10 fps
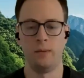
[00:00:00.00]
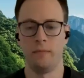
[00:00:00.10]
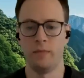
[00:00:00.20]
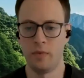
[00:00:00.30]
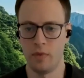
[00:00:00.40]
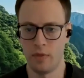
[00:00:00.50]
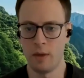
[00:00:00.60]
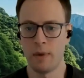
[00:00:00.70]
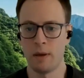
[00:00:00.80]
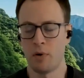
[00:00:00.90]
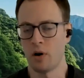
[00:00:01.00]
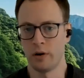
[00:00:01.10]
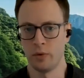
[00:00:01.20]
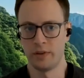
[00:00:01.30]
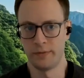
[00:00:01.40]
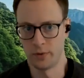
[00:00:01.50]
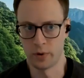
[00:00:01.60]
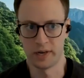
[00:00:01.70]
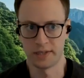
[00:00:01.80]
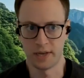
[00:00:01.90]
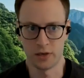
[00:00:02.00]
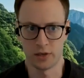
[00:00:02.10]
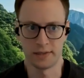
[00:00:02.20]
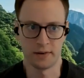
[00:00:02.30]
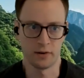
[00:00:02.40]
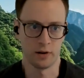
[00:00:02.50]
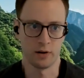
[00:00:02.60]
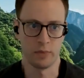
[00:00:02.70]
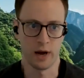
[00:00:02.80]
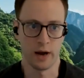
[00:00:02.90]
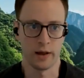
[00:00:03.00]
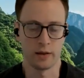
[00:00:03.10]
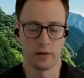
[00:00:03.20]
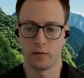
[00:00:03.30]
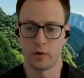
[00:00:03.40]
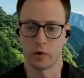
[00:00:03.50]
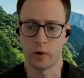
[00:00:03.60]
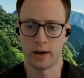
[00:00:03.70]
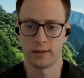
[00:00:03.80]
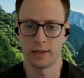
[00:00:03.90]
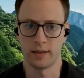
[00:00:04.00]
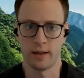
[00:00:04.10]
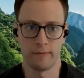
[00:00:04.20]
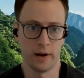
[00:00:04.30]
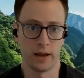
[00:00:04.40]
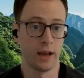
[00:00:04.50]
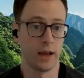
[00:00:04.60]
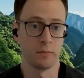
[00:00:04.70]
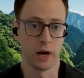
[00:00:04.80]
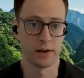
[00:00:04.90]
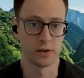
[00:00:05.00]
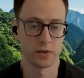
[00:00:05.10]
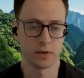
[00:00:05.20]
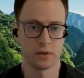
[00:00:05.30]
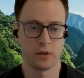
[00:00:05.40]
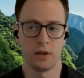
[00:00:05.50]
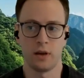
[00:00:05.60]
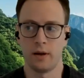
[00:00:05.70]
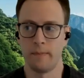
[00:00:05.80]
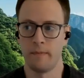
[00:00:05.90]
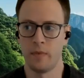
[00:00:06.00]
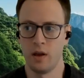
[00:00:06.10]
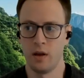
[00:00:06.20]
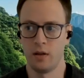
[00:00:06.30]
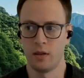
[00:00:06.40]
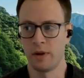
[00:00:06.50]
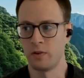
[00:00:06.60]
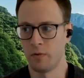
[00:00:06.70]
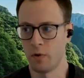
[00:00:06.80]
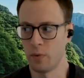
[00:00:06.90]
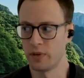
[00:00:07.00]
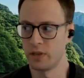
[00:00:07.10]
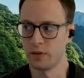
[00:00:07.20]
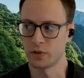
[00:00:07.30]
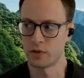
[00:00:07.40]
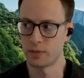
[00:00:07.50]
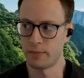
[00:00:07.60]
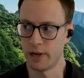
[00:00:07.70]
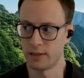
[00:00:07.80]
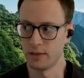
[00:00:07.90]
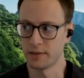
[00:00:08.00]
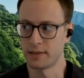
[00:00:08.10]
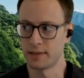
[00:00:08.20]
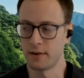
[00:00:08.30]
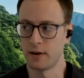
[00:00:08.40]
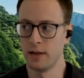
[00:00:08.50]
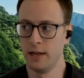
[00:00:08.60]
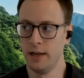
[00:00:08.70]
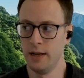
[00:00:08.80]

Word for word: um, they may partner with different organizations that are going to buy their credits and then find end buyers. Um, they may do forward deals or just spot deals, et cetera.